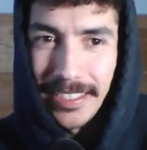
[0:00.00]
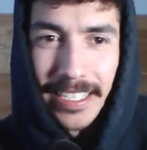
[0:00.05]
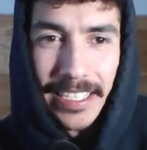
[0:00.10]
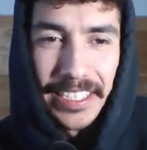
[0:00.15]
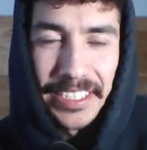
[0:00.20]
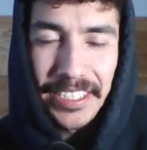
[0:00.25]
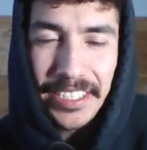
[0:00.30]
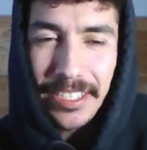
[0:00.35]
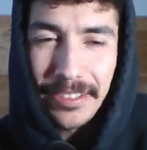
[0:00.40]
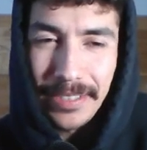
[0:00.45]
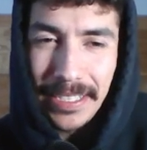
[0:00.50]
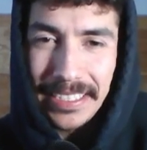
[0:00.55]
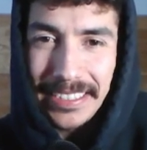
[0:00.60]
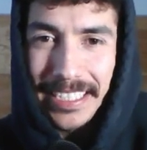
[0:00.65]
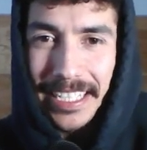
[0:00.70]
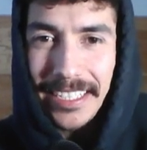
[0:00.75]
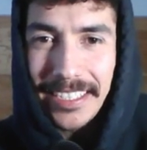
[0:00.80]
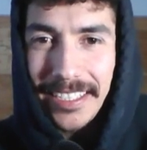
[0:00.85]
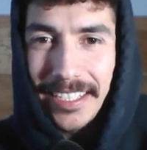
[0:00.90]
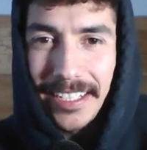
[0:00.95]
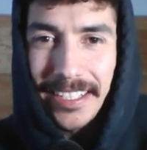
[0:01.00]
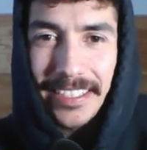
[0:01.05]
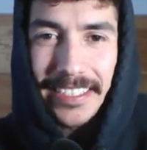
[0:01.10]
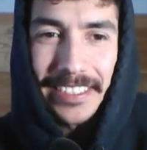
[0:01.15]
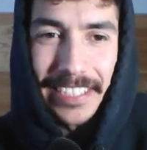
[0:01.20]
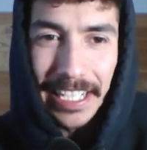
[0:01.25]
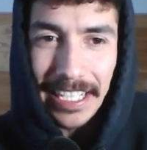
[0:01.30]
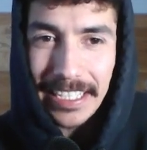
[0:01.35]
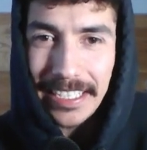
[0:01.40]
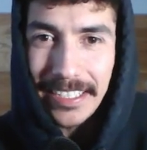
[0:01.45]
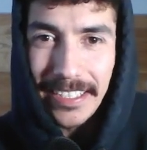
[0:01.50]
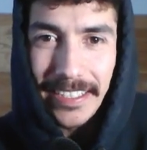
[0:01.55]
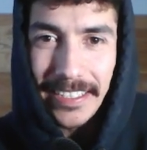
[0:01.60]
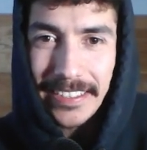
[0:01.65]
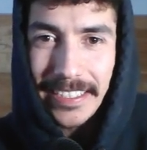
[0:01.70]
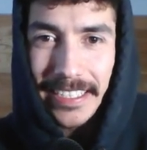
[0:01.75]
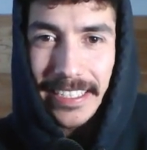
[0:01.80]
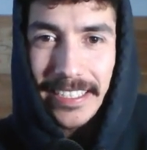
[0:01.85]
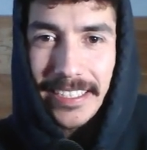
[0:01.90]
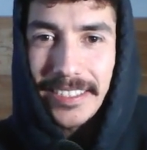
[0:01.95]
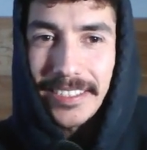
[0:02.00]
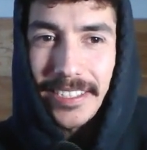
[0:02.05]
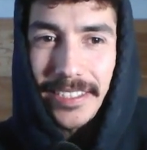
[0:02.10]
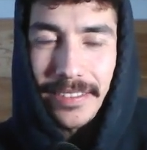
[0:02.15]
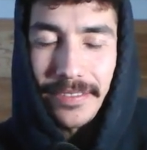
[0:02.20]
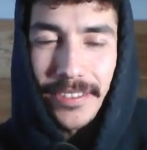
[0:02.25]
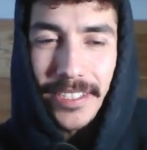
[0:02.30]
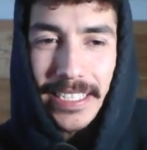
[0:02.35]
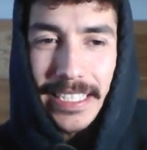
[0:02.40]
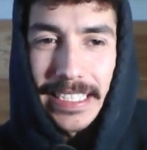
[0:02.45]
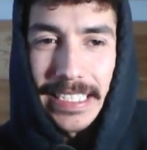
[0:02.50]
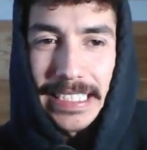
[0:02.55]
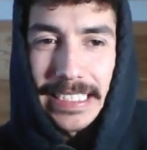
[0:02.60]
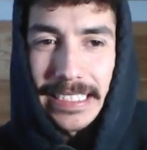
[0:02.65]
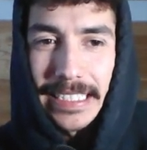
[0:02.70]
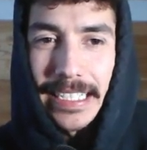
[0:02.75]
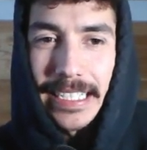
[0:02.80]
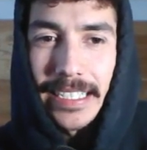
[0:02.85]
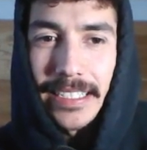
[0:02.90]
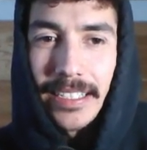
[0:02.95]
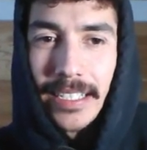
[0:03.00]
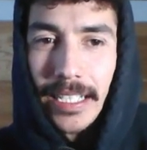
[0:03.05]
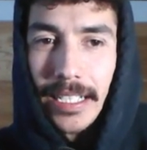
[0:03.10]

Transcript: You can rest 10 cost, 9 cost. Like, it is just fucking insane.